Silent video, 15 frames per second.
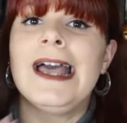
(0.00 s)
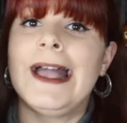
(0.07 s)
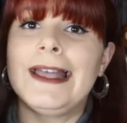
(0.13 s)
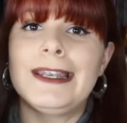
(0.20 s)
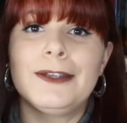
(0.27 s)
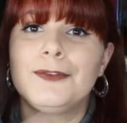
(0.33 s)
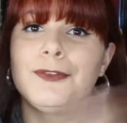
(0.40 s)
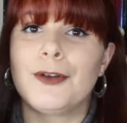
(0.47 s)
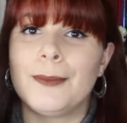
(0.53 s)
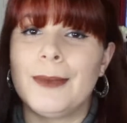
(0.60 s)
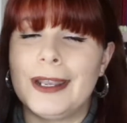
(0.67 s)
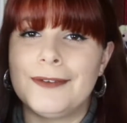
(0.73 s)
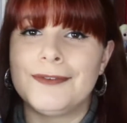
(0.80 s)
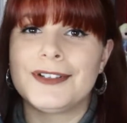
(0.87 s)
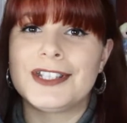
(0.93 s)
Anna from
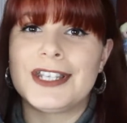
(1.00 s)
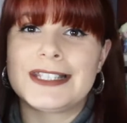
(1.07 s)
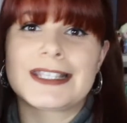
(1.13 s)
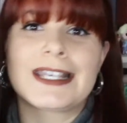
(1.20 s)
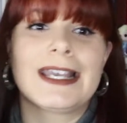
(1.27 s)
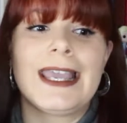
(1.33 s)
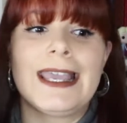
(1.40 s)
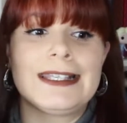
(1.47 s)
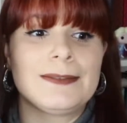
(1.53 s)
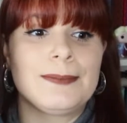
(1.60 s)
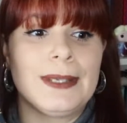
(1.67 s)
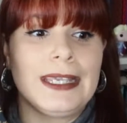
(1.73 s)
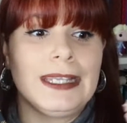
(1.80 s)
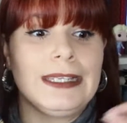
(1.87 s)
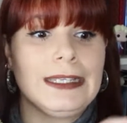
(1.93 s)
Anna Francesca has
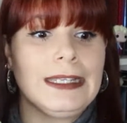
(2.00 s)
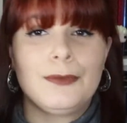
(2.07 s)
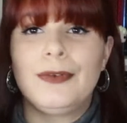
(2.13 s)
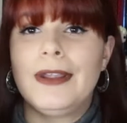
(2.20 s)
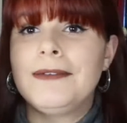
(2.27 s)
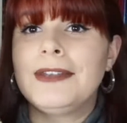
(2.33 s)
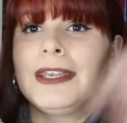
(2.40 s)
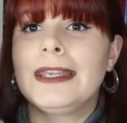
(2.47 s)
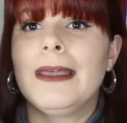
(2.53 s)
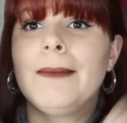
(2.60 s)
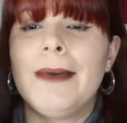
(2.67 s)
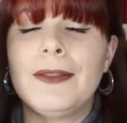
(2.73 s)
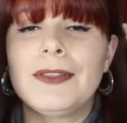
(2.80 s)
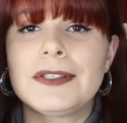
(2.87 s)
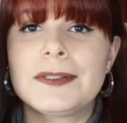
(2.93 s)
been raving
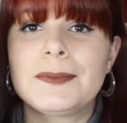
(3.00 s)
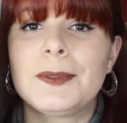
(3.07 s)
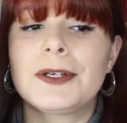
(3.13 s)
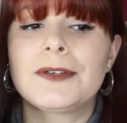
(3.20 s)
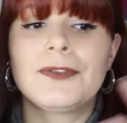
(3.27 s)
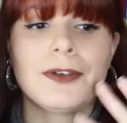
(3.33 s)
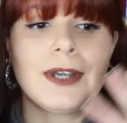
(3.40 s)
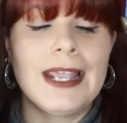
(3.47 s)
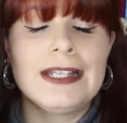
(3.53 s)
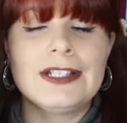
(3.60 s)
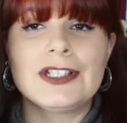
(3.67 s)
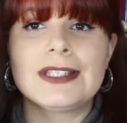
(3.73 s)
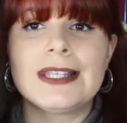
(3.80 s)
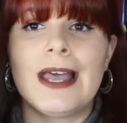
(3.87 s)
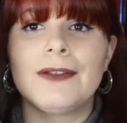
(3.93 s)
about this book for
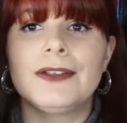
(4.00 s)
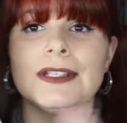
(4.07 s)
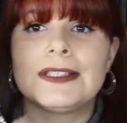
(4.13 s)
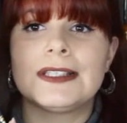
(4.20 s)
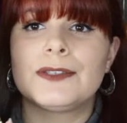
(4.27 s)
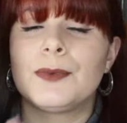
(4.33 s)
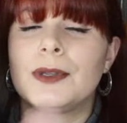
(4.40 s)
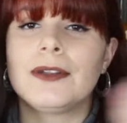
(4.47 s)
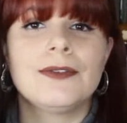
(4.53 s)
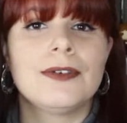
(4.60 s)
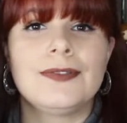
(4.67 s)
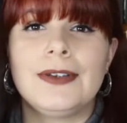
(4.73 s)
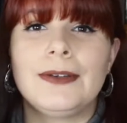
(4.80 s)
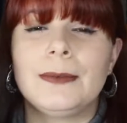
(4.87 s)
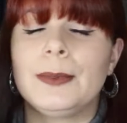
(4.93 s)
ages now. This is one of
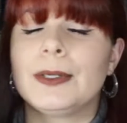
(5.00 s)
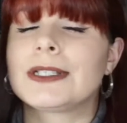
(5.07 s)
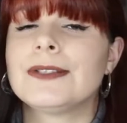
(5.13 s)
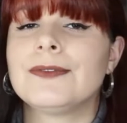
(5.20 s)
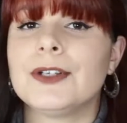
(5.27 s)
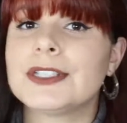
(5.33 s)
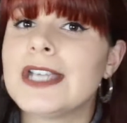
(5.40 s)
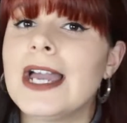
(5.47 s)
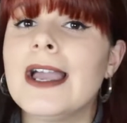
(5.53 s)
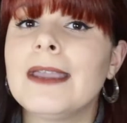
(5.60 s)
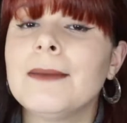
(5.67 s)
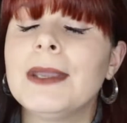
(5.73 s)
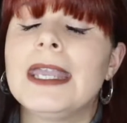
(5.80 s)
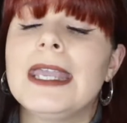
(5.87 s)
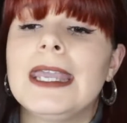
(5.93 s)
her favorite books of all
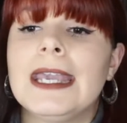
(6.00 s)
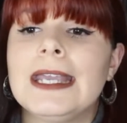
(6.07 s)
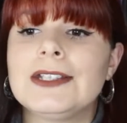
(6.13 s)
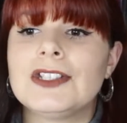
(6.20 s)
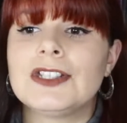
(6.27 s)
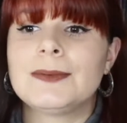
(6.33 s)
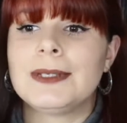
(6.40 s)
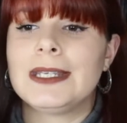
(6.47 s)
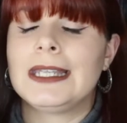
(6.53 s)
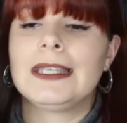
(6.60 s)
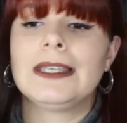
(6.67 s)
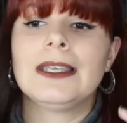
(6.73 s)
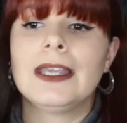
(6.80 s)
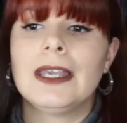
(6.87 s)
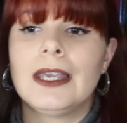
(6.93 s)
time, and she's
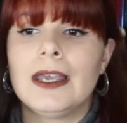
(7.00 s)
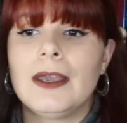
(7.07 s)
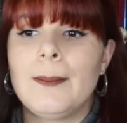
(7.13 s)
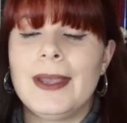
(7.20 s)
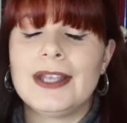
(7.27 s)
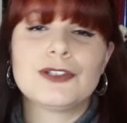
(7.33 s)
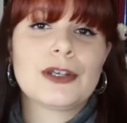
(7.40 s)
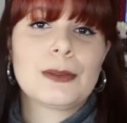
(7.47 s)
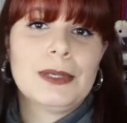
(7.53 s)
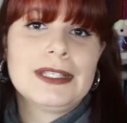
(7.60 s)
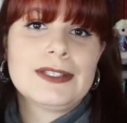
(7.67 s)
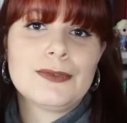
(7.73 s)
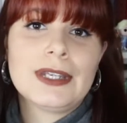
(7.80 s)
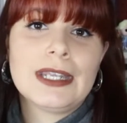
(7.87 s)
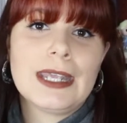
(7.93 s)
been pestering
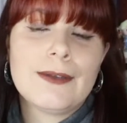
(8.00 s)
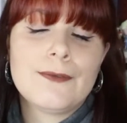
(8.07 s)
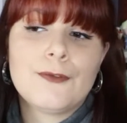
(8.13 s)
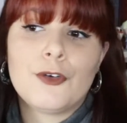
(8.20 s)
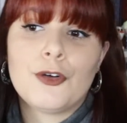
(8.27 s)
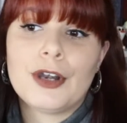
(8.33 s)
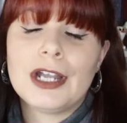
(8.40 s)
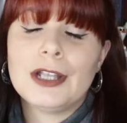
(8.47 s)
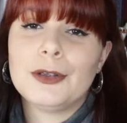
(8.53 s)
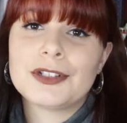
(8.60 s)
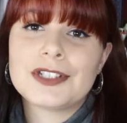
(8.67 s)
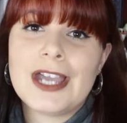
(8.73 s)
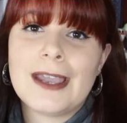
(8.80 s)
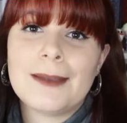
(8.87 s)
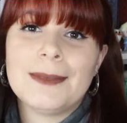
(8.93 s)
me to read it for a
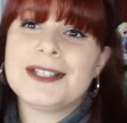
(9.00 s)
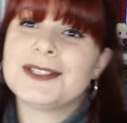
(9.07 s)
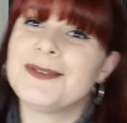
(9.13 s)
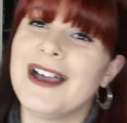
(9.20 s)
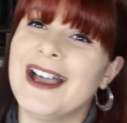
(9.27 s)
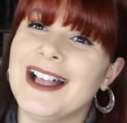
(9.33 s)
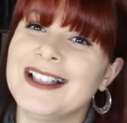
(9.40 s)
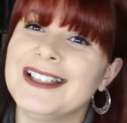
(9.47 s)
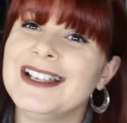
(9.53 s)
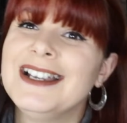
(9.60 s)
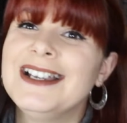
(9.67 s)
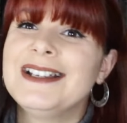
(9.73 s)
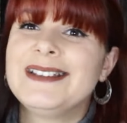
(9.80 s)
long time as well.